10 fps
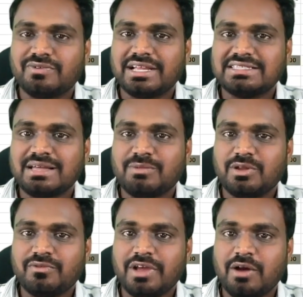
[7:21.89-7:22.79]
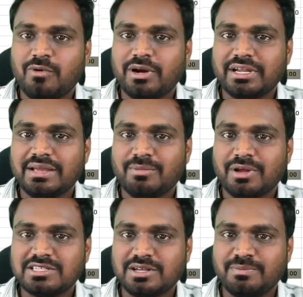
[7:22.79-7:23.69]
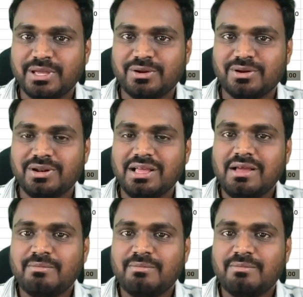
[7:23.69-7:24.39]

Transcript: For example, if you have 40 employees on payroll,